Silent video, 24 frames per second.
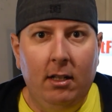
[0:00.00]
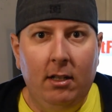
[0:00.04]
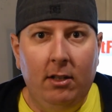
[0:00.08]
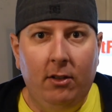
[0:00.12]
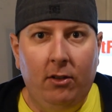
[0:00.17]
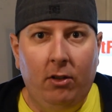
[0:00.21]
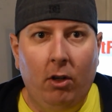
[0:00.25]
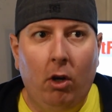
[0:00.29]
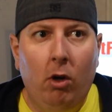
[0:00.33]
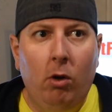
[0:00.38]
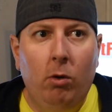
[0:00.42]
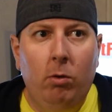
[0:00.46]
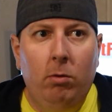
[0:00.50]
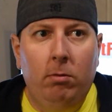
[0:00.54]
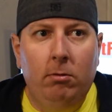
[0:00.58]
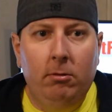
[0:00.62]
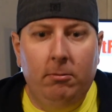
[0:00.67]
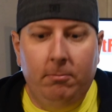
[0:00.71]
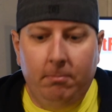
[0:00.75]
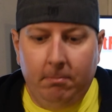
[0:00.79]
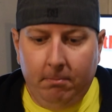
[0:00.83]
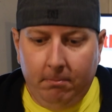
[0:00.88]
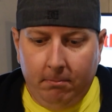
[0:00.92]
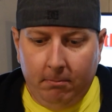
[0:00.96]
So
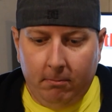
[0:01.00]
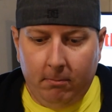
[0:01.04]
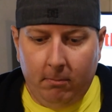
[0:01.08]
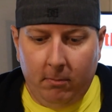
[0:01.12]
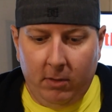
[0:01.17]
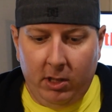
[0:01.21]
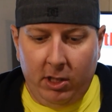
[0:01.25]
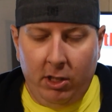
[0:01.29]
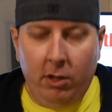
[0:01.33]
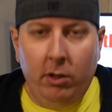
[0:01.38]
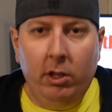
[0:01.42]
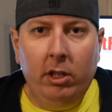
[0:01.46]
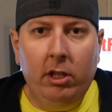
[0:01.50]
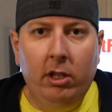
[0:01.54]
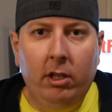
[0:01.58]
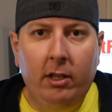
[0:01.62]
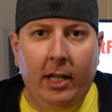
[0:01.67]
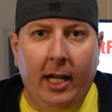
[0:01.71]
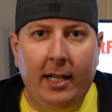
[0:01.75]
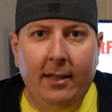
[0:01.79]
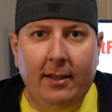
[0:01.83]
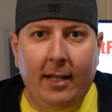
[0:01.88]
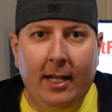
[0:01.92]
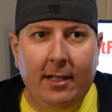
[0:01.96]
you can
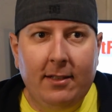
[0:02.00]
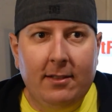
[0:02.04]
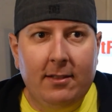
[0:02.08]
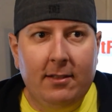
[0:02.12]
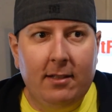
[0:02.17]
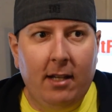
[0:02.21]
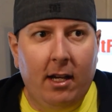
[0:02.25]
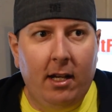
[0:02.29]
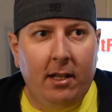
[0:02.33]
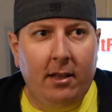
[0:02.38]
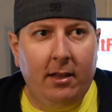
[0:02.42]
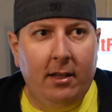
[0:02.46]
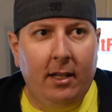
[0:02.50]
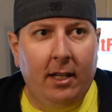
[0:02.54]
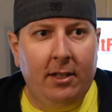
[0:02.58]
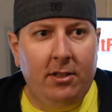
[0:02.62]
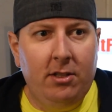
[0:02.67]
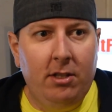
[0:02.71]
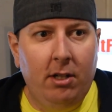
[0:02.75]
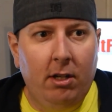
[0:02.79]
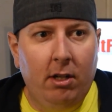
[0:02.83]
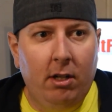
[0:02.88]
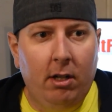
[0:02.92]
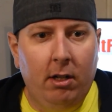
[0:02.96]

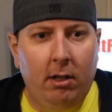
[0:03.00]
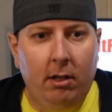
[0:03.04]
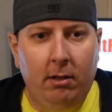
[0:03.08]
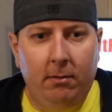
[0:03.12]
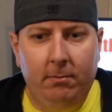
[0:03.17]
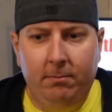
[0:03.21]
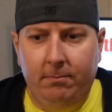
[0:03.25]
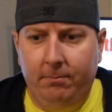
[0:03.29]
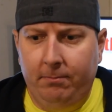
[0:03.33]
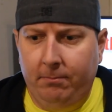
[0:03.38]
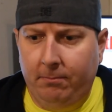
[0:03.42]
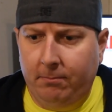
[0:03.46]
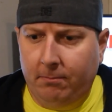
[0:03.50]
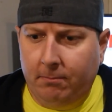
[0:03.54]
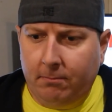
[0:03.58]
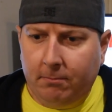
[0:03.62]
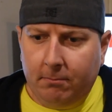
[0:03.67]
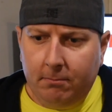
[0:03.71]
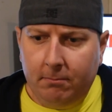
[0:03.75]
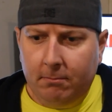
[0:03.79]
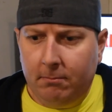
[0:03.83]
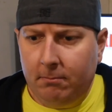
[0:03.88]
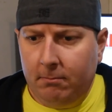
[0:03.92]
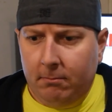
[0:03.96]
that's your,
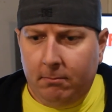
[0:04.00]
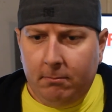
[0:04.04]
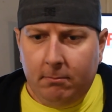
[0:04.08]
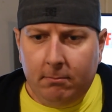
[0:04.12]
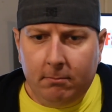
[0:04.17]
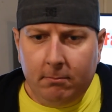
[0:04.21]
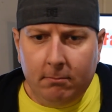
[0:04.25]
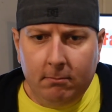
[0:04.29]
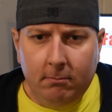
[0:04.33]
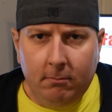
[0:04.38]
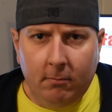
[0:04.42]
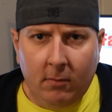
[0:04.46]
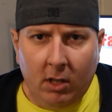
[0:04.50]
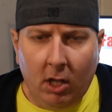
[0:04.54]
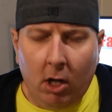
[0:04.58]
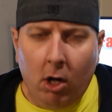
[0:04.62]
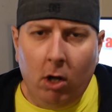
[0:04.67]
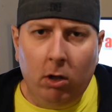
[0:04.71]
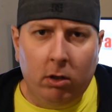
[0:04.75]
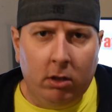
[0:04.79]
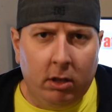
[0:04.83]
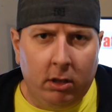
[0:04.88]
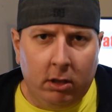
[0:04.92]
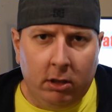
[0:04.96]

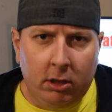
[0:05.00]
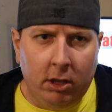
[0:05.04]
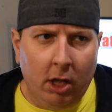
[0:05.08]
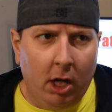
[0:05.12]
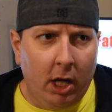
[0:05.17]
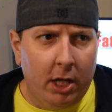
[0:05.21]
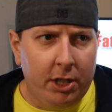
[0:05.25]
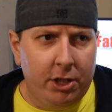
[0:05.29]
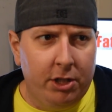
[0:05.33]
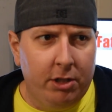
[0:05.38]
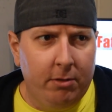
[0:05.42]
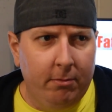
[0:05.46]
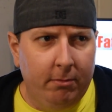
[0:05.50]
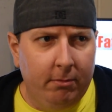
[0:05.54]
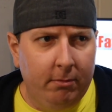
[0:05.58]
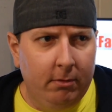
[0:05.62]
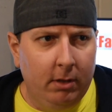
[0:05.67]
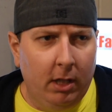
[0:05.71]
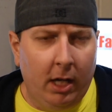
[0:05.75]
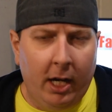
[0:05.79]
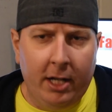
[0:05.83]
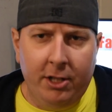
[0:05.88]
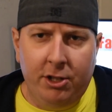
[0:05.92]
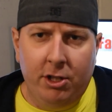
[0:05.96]
oh gosh,
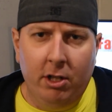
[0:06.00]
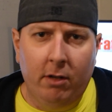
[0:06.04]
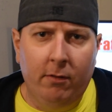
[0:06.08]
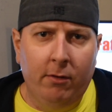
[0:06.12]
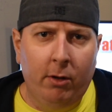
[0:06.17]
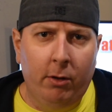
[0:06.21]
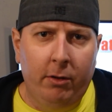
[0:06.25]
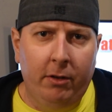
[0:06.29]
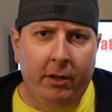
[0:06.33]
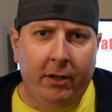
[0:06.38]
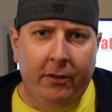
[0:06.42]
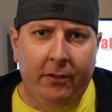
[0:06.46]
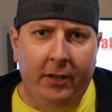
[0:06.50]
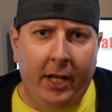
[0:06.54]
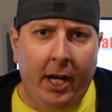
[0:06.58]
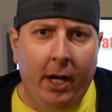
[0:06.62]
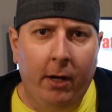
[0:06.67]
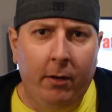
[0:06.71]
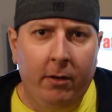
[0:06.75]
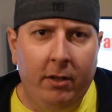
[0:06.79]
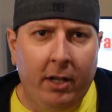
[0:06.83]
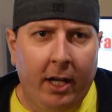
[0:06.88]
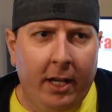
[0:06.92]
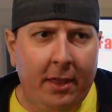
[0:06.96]
I should have written this
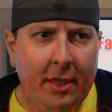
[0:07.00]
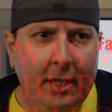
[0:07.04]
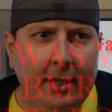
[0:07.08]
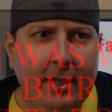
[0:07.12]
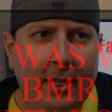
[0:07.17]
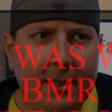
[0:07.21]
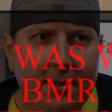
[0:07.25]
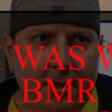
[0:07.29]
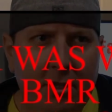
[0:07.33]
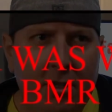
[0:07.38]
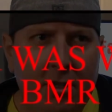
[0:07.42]
down. I think that's